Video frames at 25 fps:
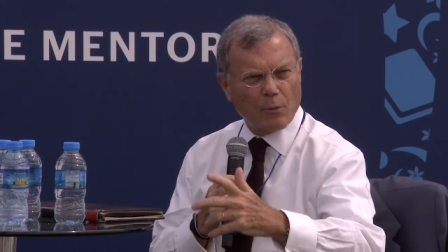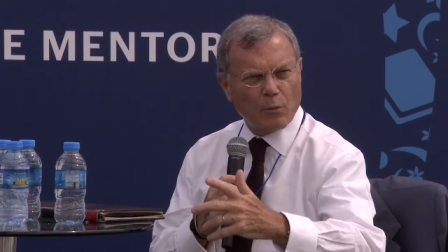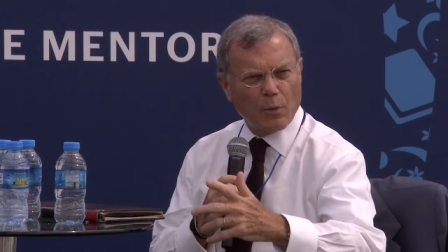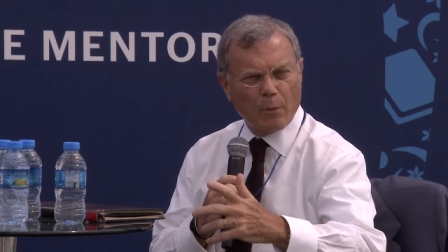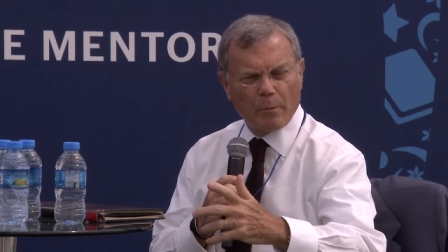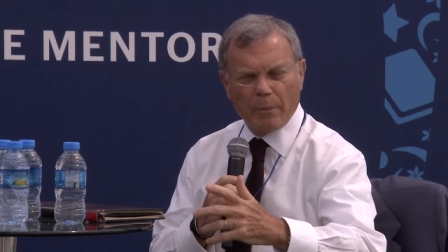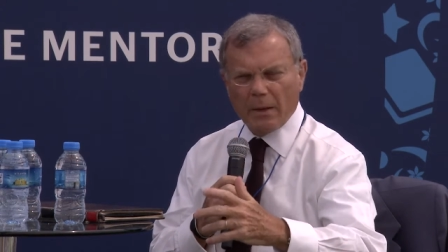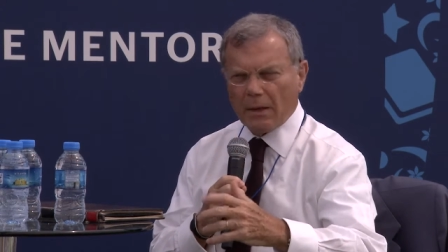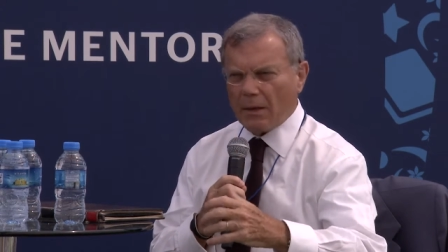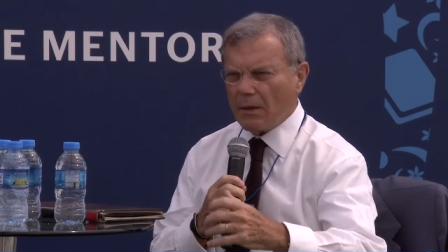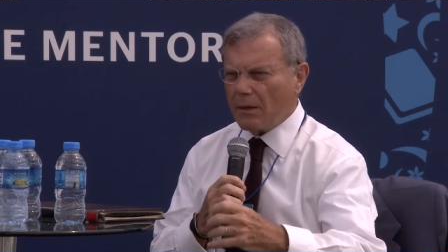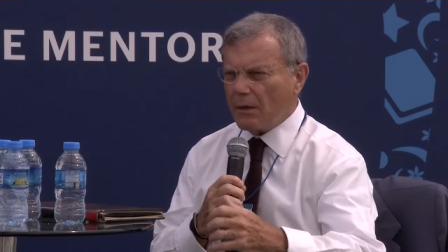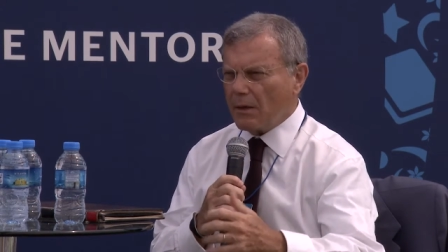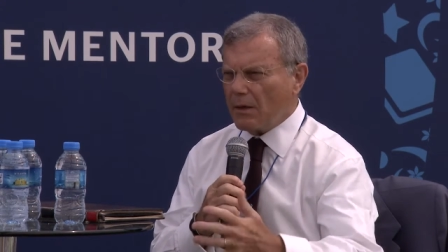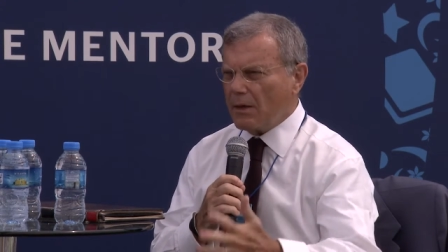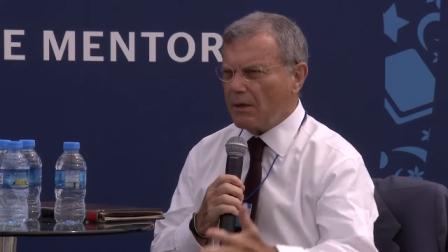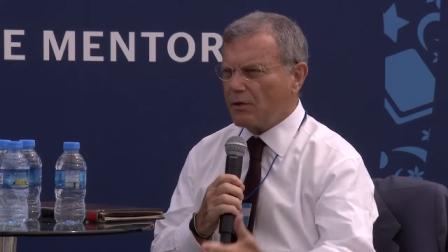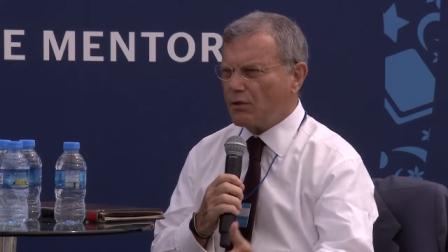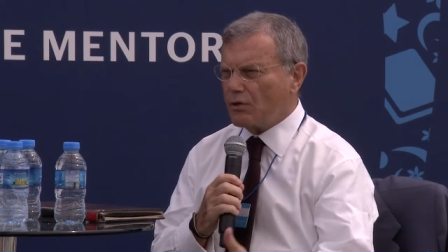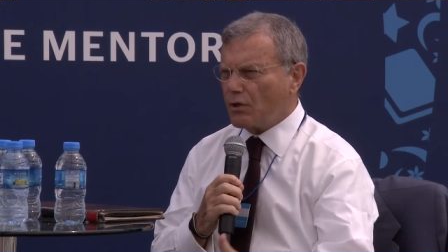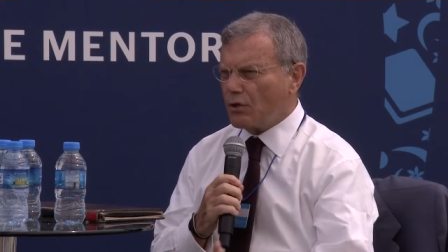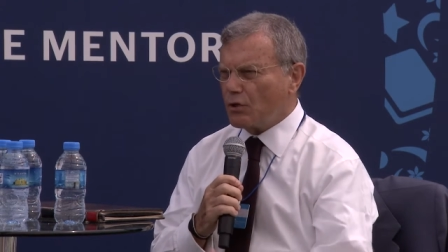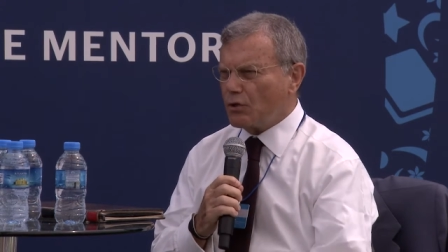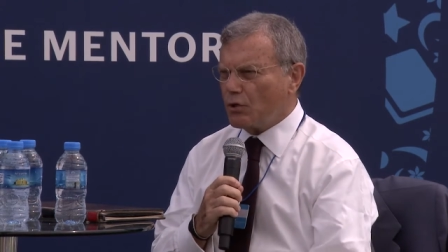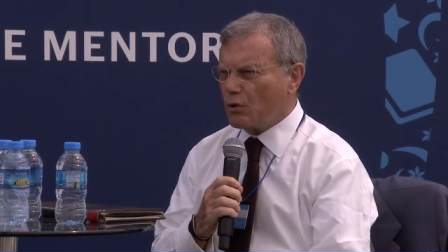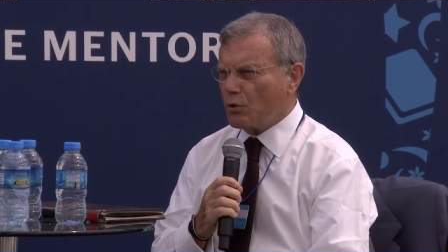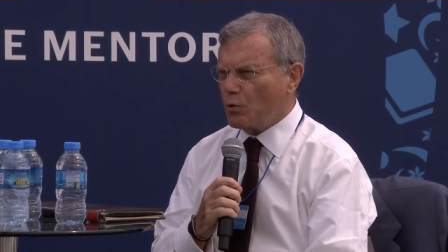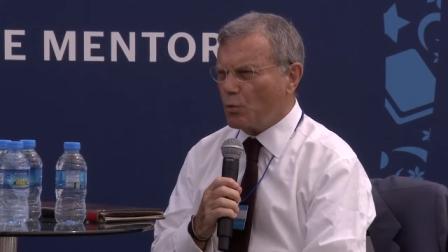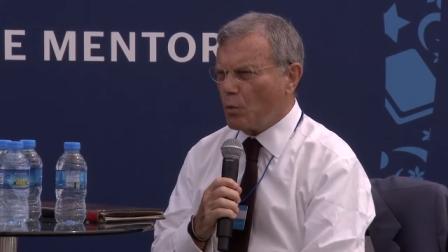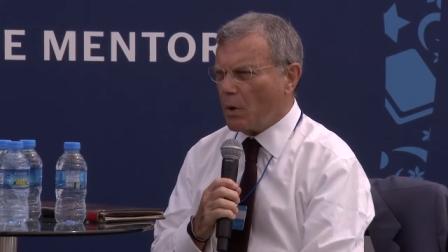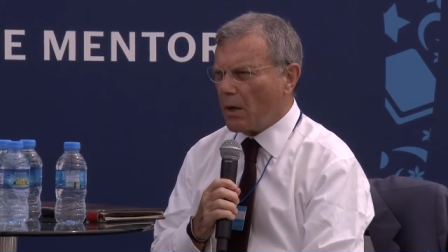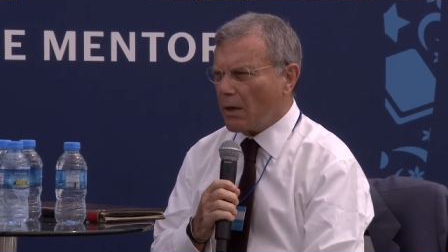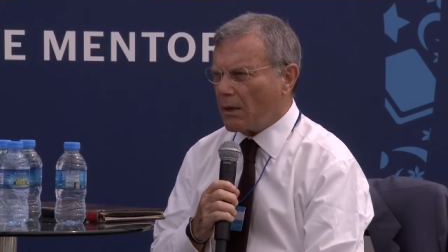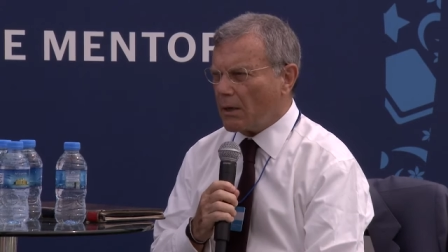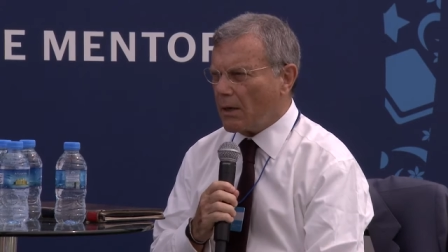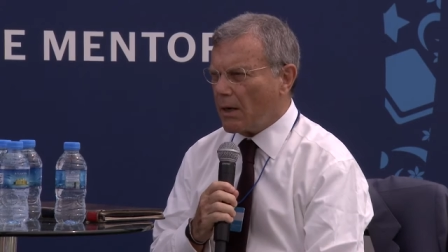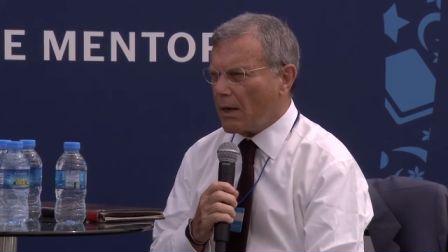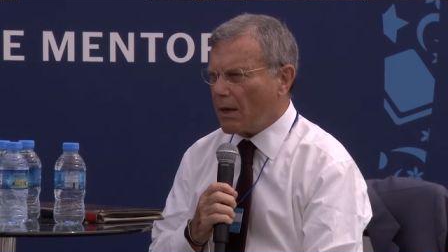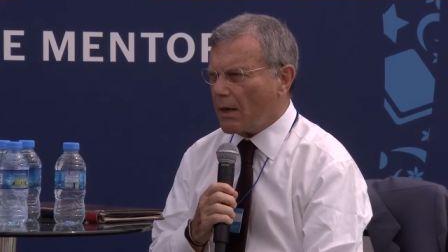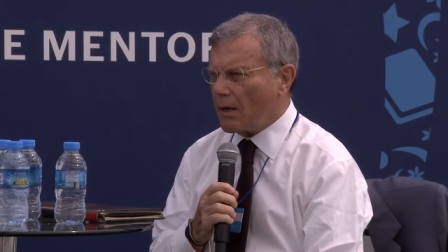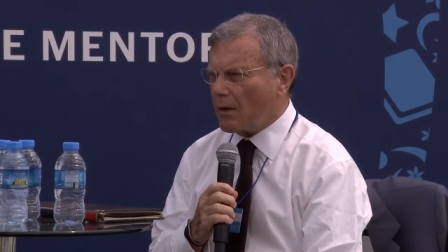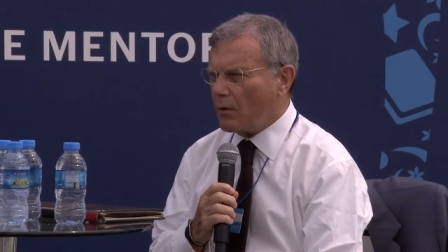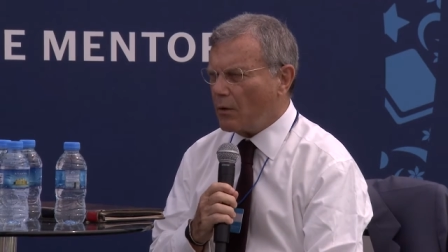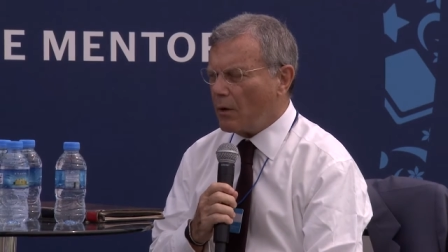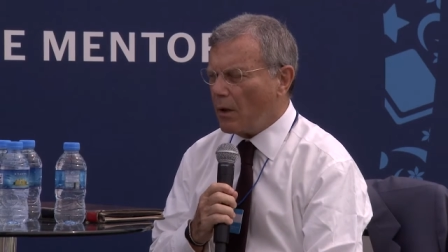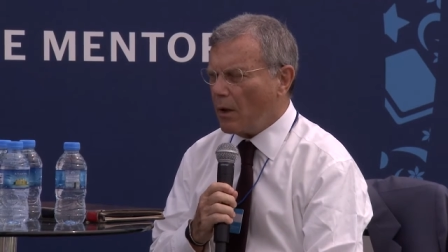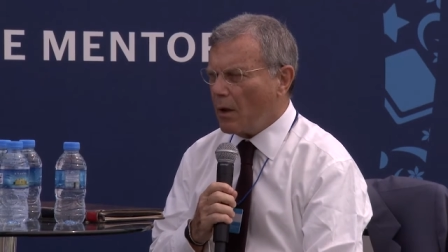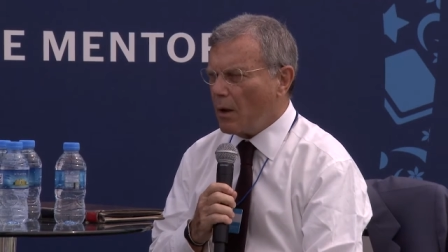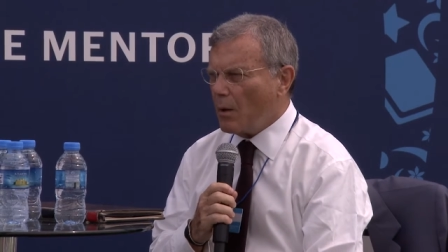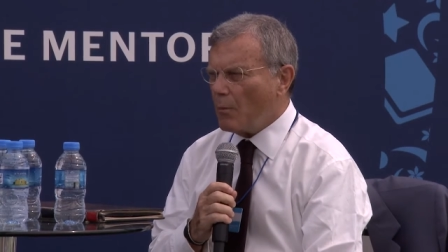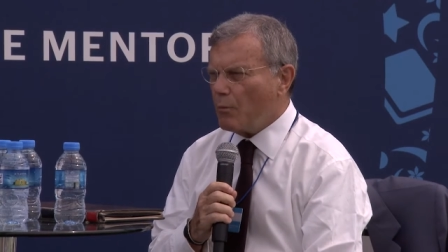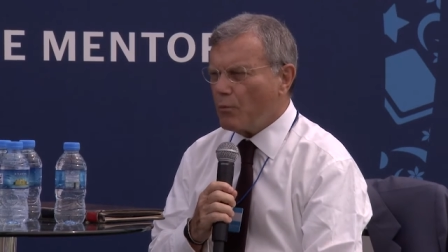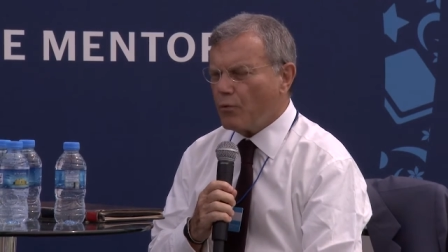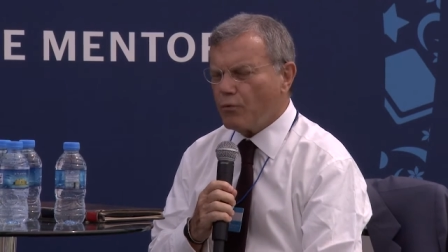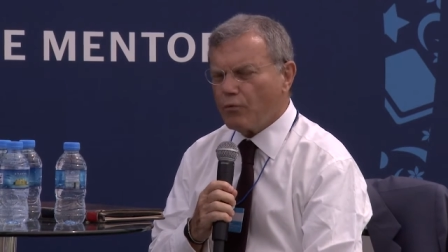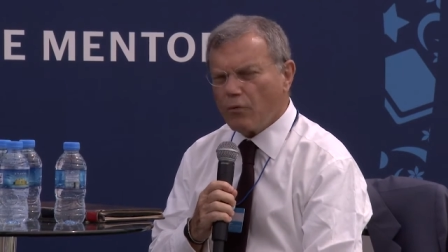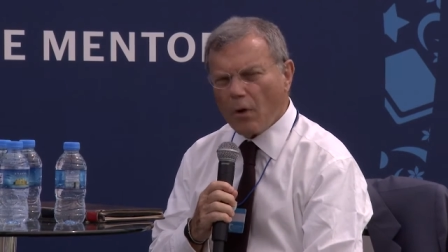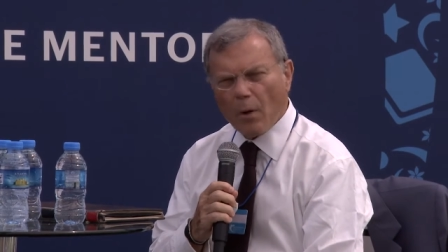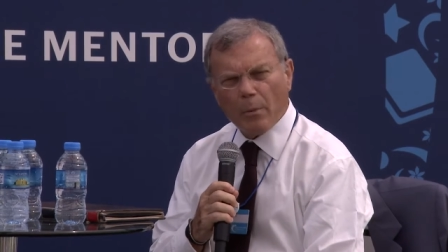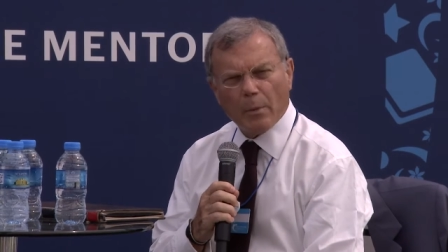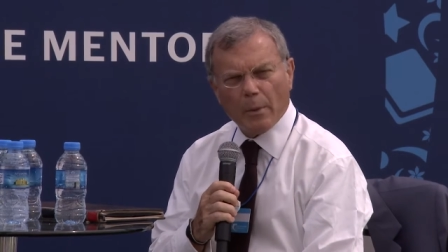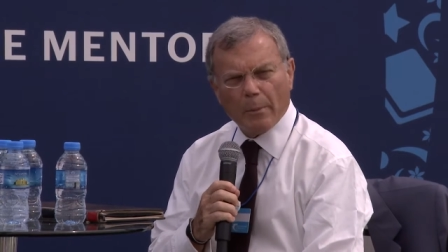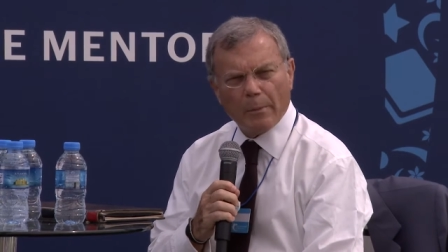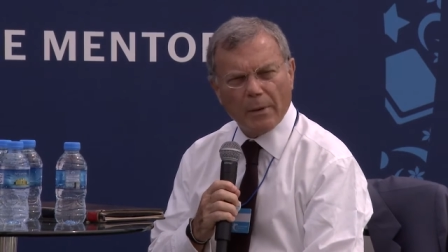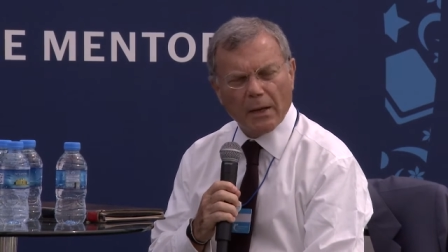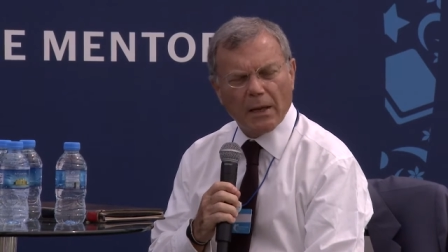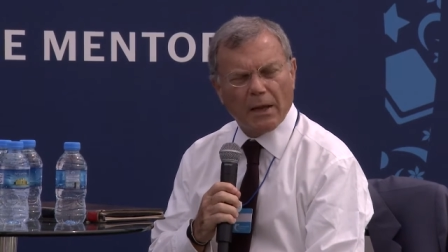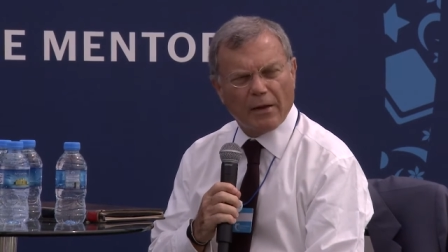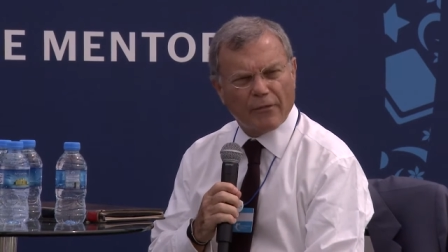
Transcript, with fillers: would be at least a 2.1 now, probably